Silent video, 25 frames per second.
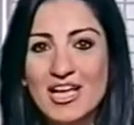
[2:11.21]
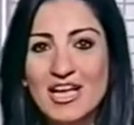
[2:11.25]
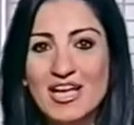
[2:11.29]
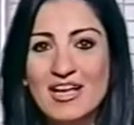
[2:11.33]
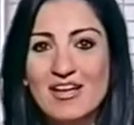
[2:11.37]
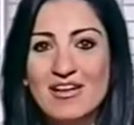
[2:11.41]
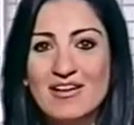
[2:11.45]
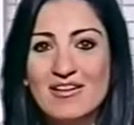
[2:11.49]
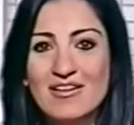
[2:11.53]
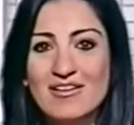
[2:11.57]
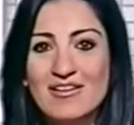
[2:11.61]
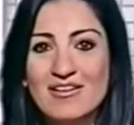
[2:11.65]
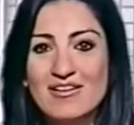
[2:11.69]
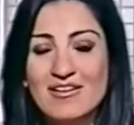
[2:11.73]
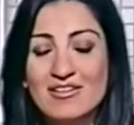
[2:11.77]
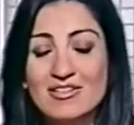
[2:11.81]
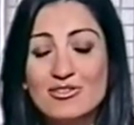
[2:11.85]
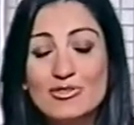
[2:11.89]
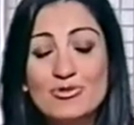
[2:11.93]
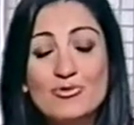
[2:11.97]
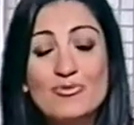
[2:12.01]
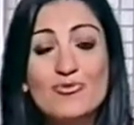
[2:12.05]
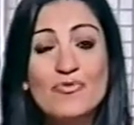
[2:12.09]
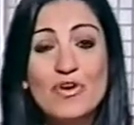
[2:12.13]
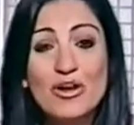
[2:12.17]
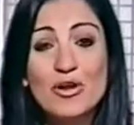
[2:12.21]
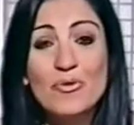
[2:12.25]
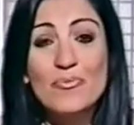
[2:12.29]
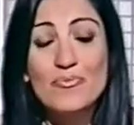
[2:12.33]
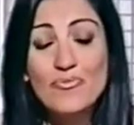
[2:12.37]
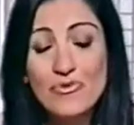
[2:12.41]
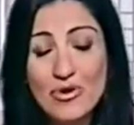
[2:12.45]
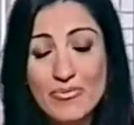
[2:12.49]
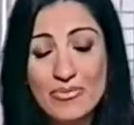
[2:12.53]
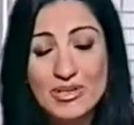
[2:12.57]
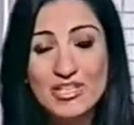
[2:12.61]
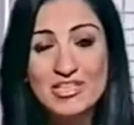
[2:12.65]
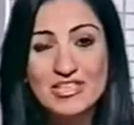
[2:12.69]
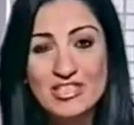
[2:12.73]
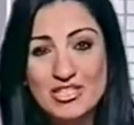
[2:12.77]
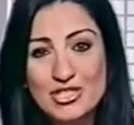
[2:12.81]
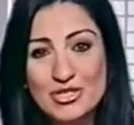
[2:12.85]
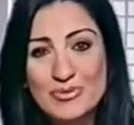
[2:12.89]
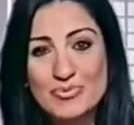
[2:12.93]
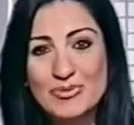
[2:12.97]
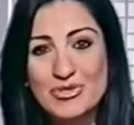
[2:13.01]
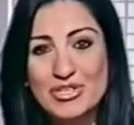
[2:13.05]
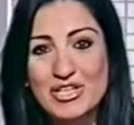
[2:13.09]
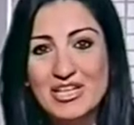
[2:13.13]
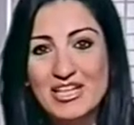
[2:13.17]
uh, two very prominent
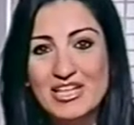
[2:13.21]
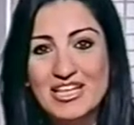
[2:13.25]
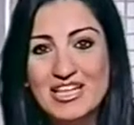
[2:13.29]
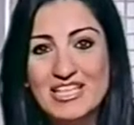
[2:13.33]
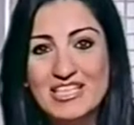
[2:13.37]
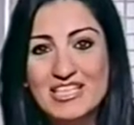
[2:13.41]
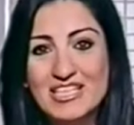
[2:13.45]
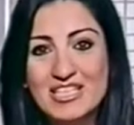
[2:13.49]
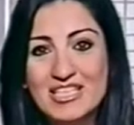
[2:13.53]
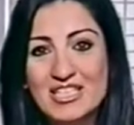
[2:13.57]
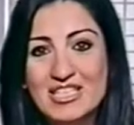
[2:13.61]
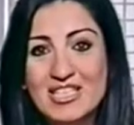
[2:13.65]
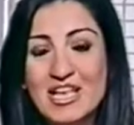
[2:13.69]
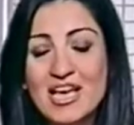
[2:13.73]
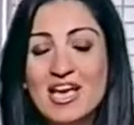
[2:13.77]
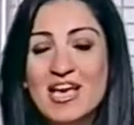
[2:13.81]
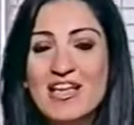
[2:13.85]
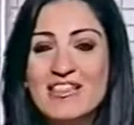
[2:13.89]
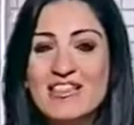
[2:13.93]
Egyptian ladies.